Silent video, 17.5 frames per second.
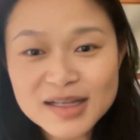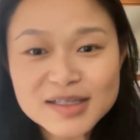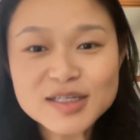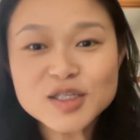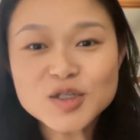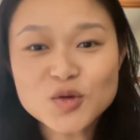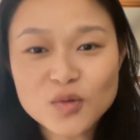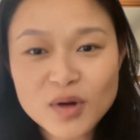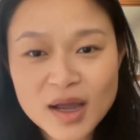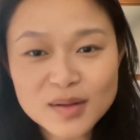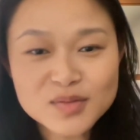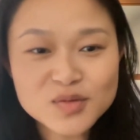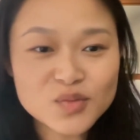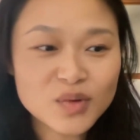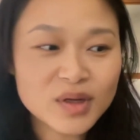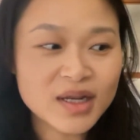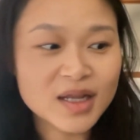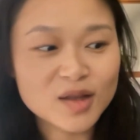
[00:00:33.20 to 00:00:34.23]
describes
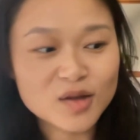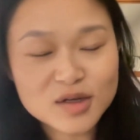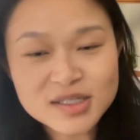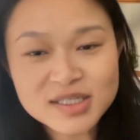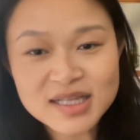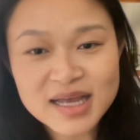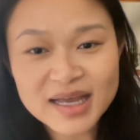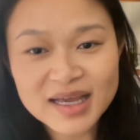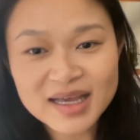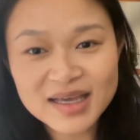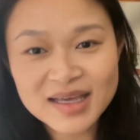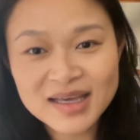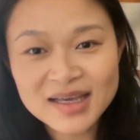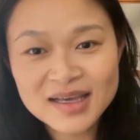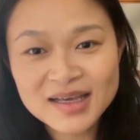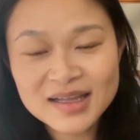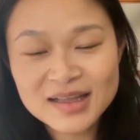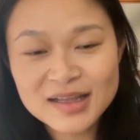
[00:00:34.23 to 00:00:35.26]
what it looks like.
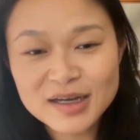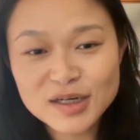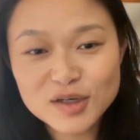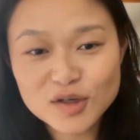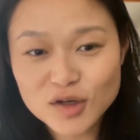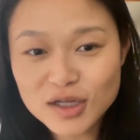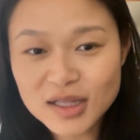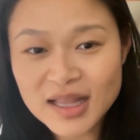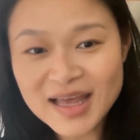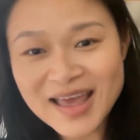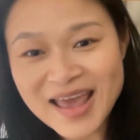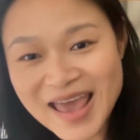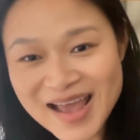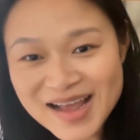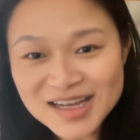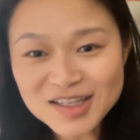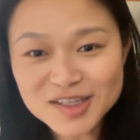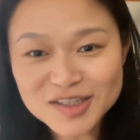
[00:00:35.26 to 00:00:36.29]
They look like
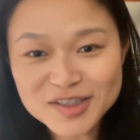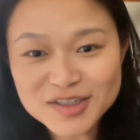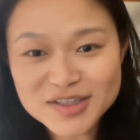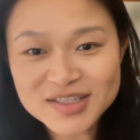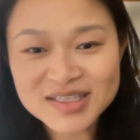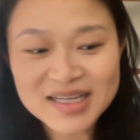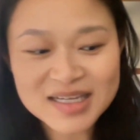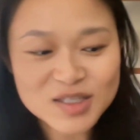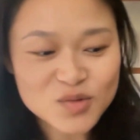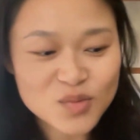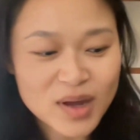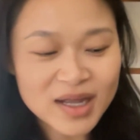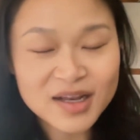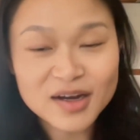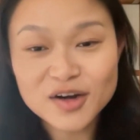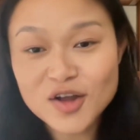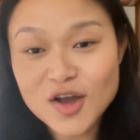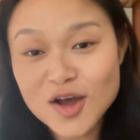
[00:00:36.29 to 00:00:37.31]
antlers. That's
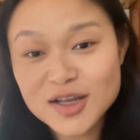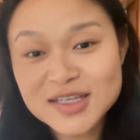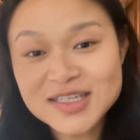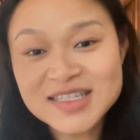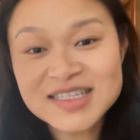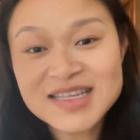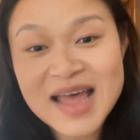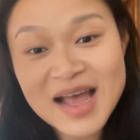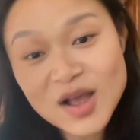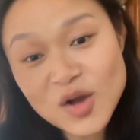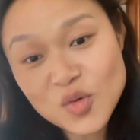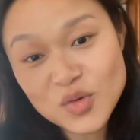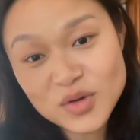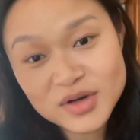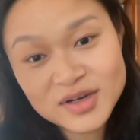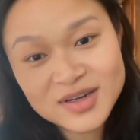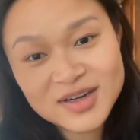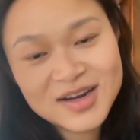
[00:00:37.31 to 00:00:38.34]
why they're called
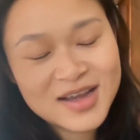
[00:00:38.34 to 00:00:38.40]
staghorn.